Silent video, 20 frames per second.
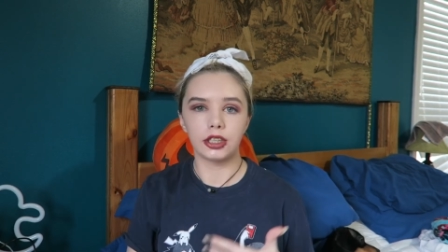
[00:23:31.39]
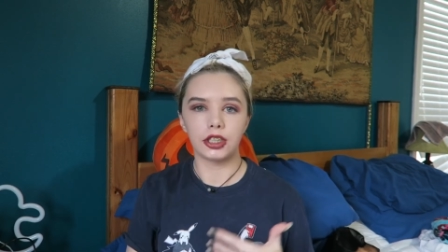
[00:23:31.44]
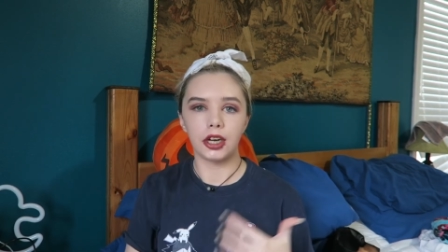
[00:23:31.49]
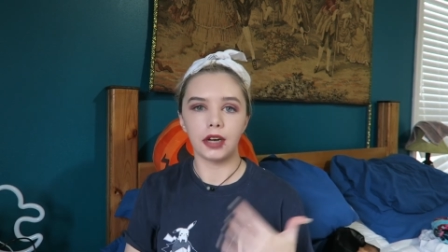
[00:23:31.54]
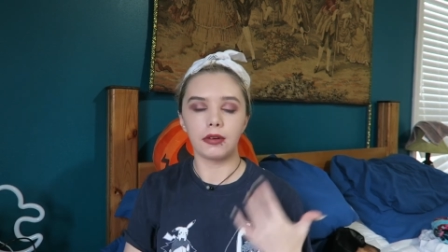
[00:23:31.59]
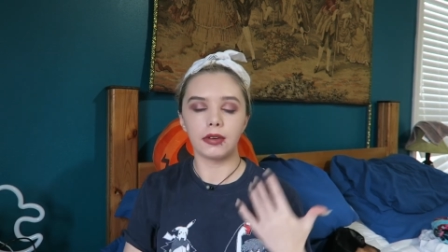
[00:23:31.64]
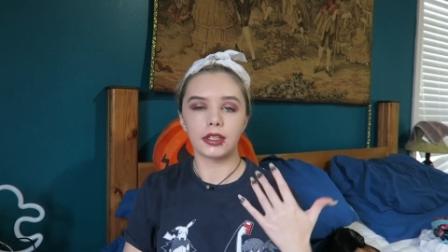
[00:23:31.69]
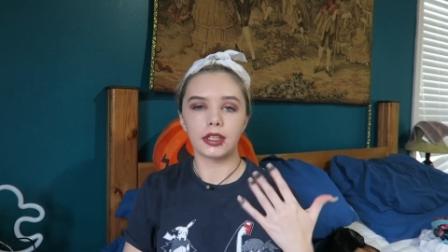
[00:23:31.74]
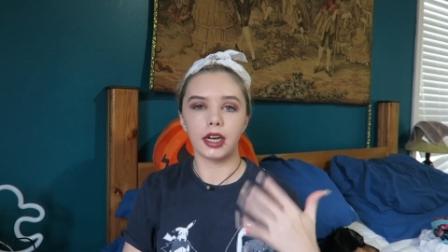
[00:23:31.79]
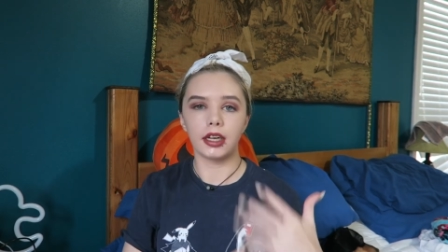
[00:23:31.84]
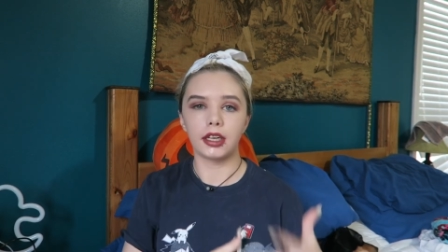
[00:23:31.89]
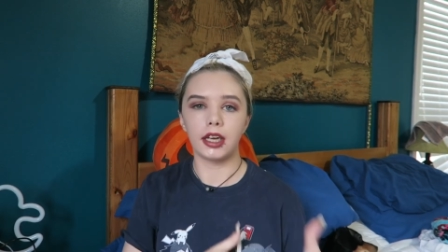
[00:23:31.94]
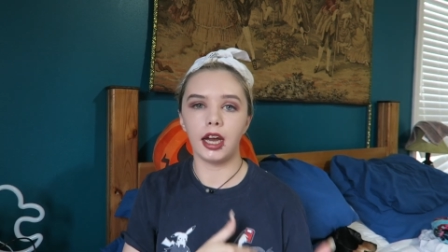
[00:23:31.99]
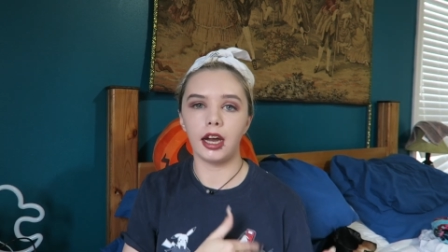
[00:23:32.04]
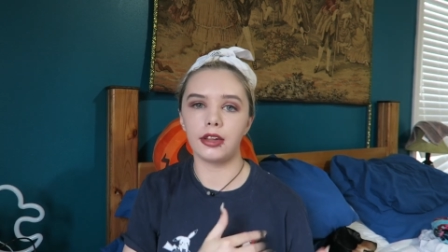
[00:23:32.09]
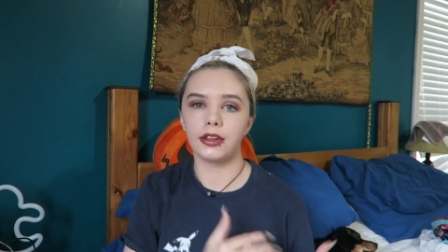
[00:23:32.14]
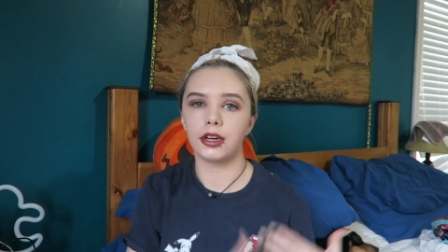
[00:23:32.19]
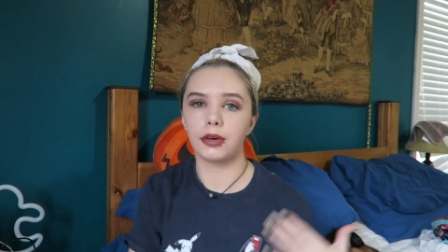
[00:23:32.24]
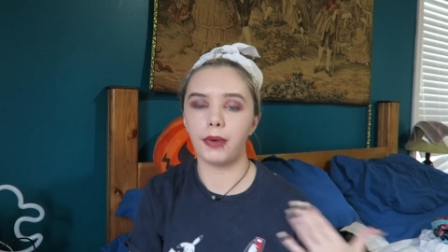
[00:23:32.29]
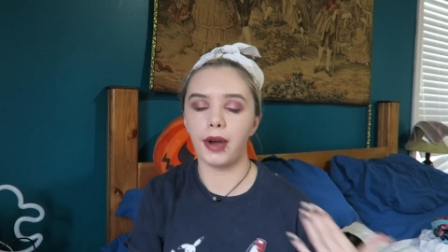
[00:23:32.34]
She was like,
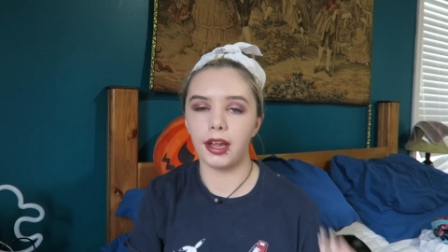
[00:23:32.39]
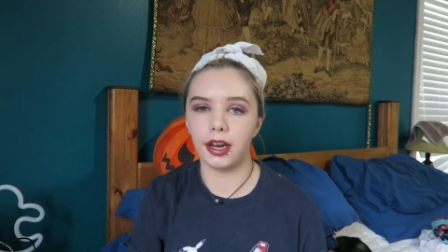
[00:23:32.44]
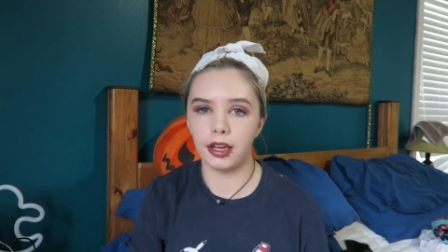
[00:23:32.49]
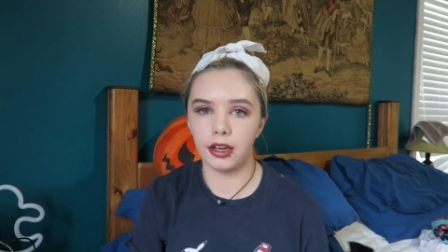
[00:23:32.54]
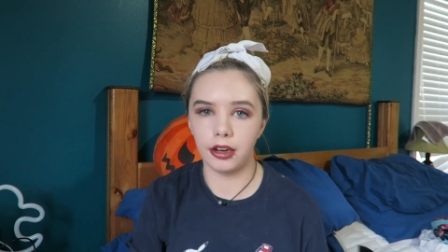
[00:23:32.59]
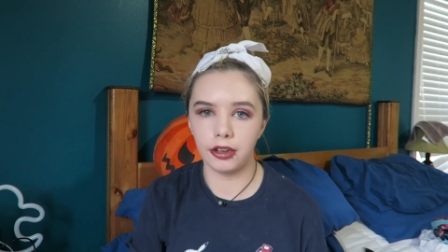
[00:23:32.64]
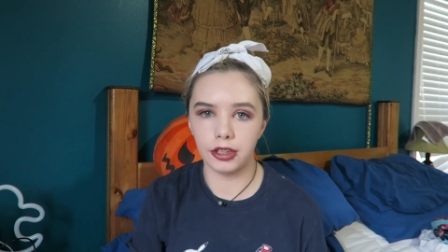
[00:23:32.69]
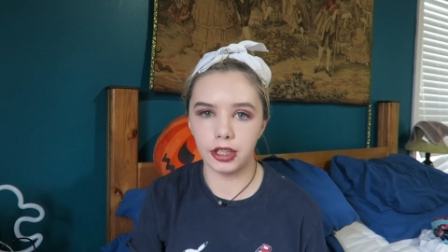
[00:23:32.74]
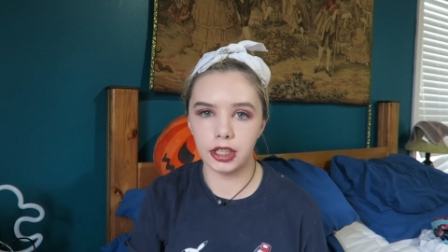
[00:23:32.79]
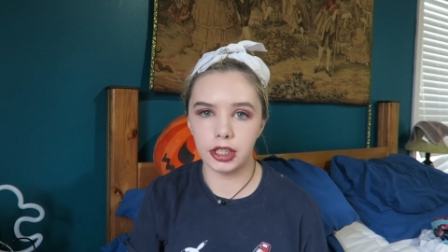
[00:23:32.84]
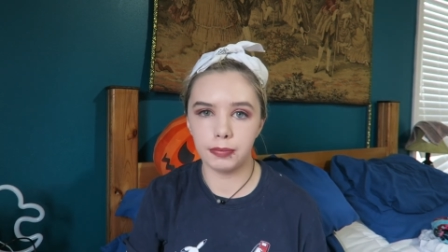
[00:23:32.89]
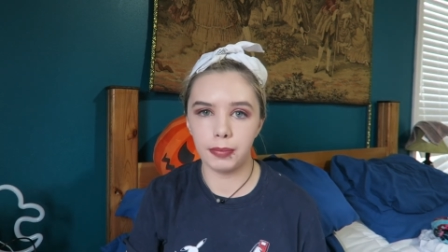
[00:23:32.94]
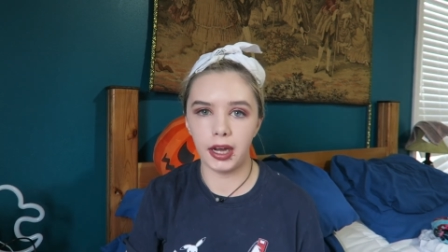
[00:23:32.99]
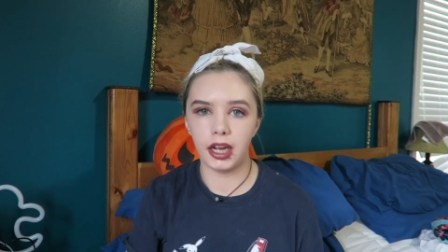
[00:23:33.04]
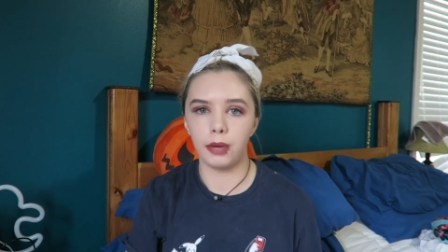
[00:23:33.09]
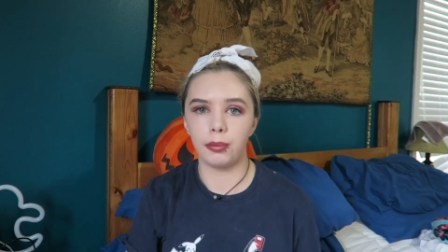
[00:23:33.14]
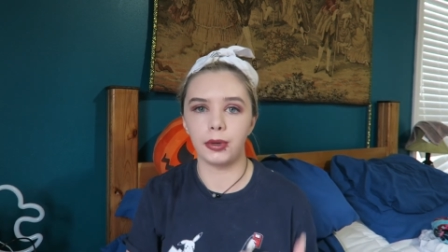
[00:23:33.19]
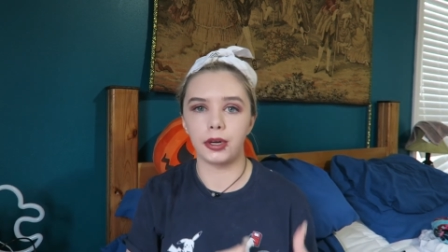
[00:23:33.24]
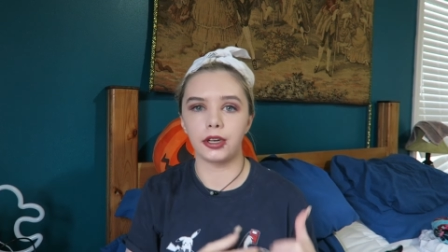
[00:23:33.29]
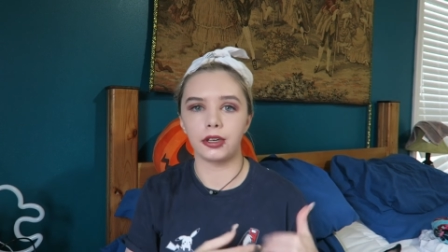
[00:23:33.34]
yeah, they're waiting on this
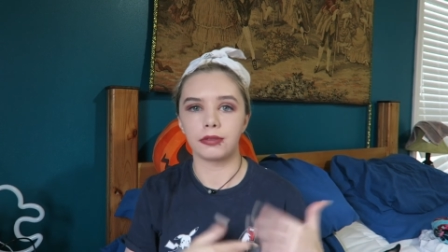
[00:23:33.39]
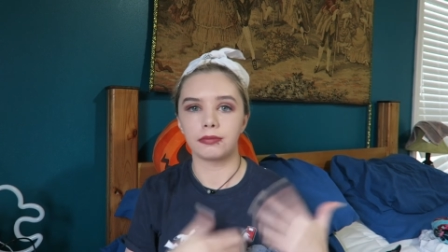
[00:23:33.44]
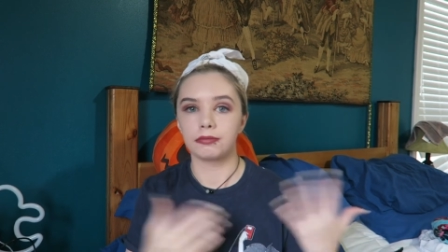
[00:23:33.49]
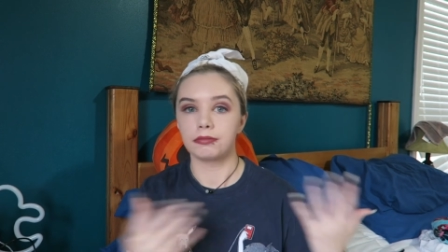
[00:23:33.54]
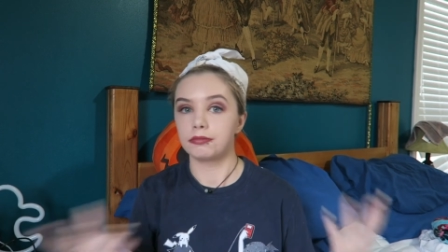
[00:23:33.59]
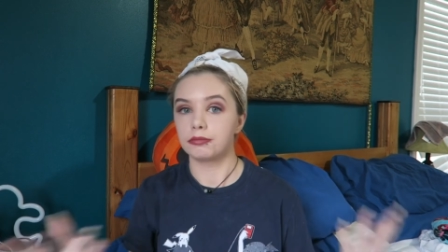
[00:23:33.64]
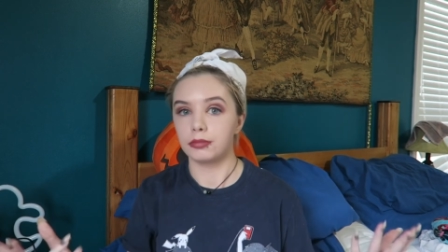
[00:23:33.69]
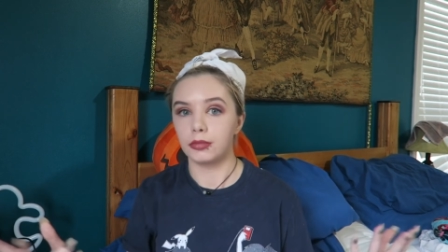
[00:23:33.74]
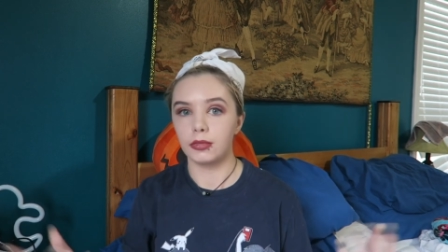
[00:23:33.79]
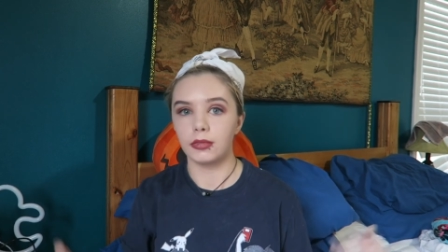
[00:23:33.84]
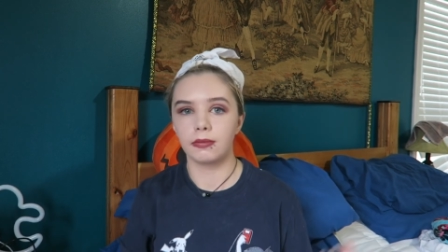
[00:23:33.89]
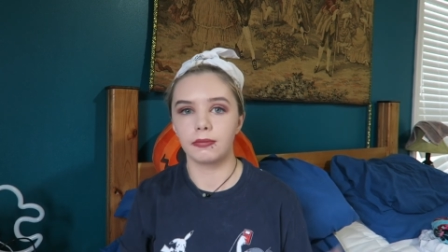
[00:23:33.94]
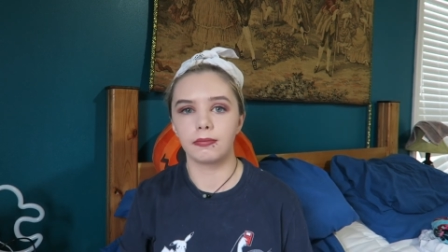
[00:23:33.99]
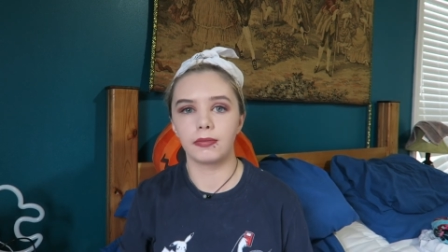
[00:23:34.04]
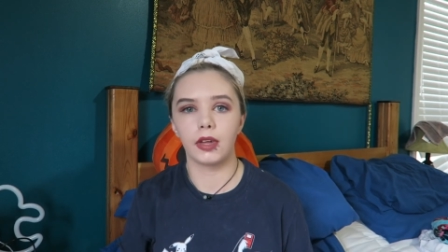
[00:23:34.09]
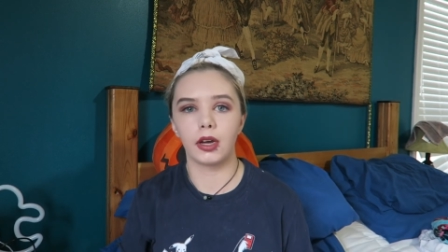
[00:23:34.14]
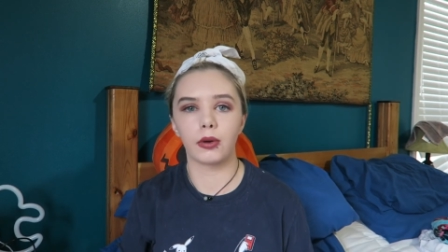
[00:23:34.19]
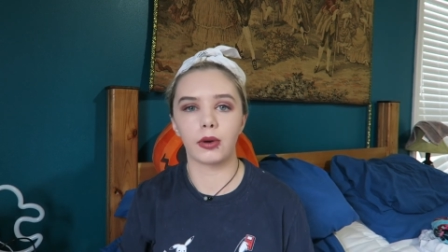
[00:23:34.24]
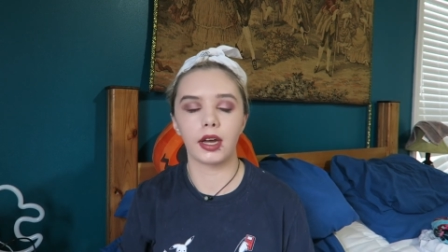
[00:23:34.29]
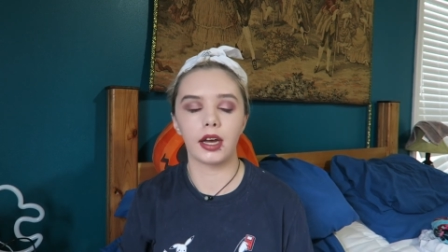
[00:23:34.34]
paper.
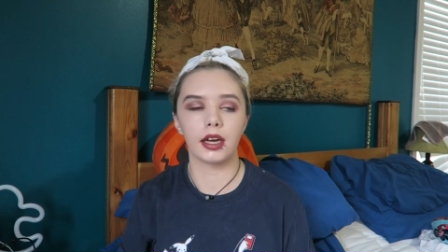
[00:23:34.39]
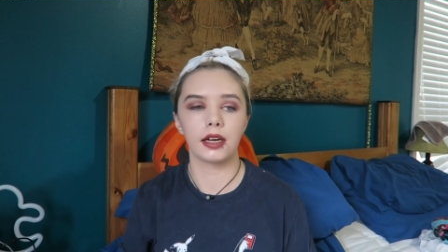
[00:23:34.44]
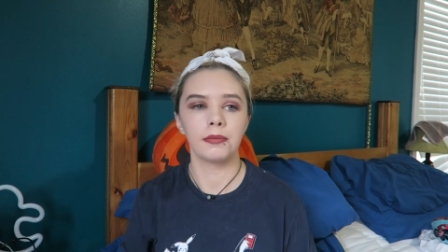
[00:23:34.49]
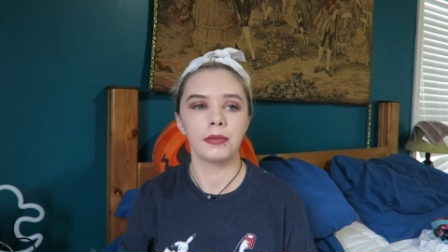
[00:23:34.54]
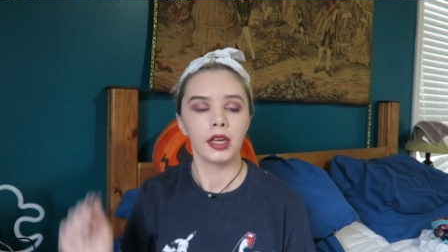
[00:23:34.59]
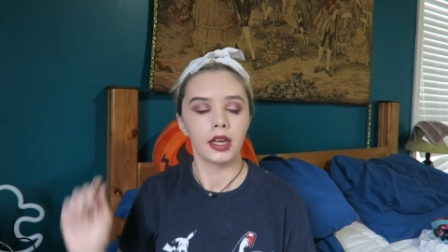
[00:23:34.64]
Okay.